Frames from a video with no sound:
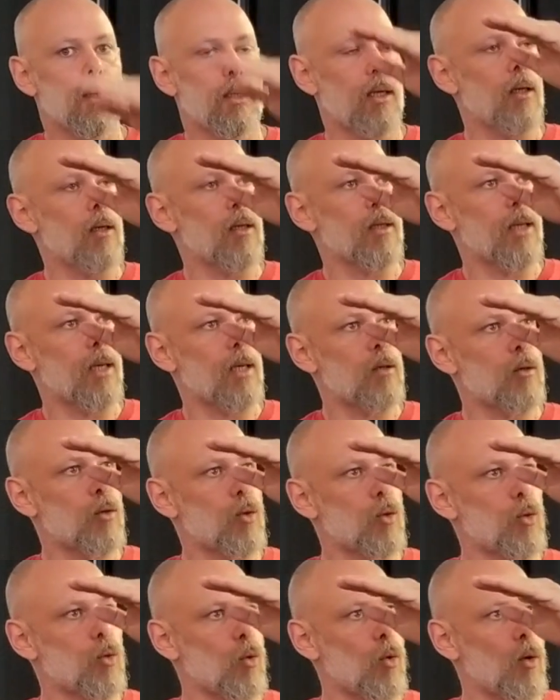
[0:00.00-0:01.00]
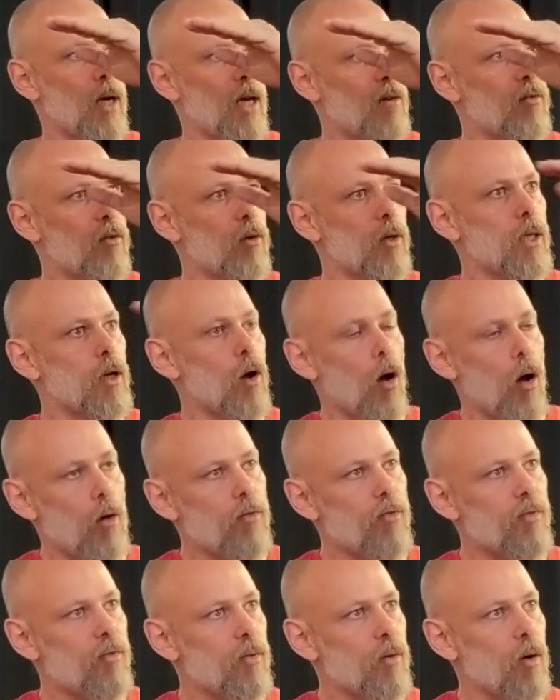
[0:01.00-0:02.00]
they'll get to a leveling
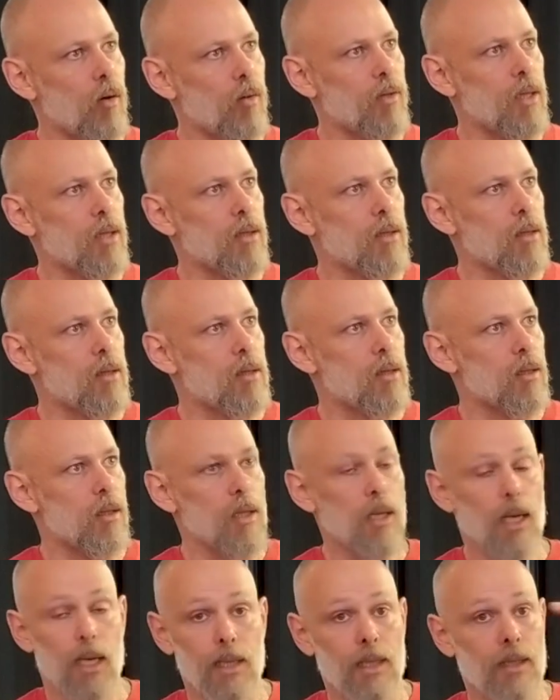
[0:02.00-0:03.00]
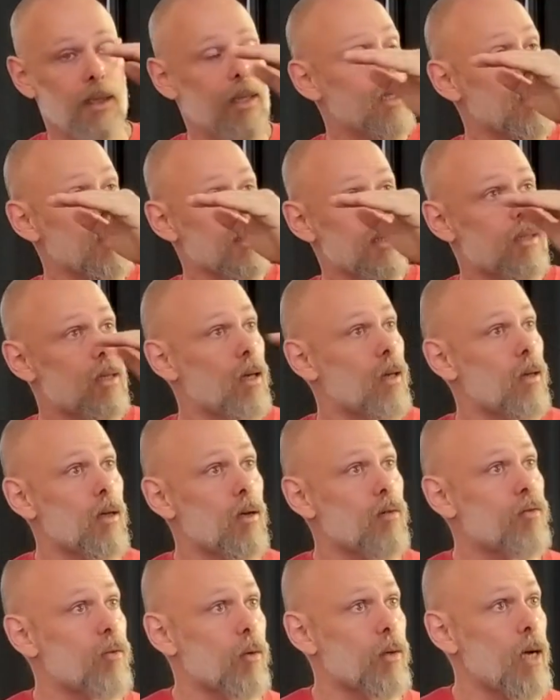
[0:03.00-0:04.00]
off of the intensity, and then they can stay
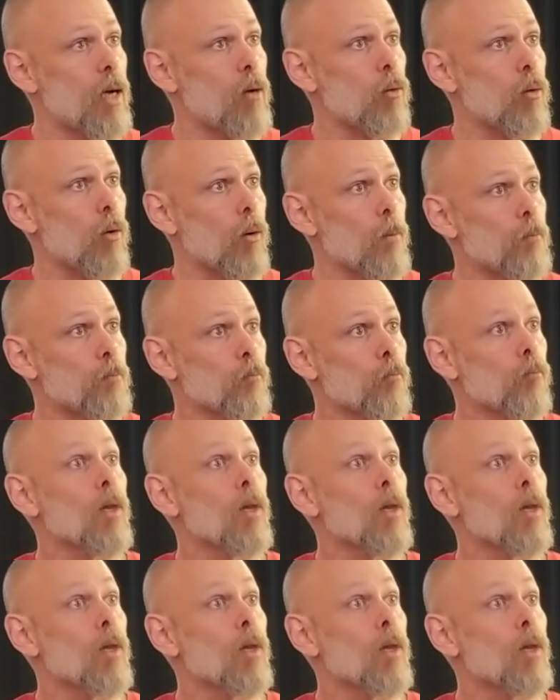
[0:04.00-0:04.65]
there for an hour.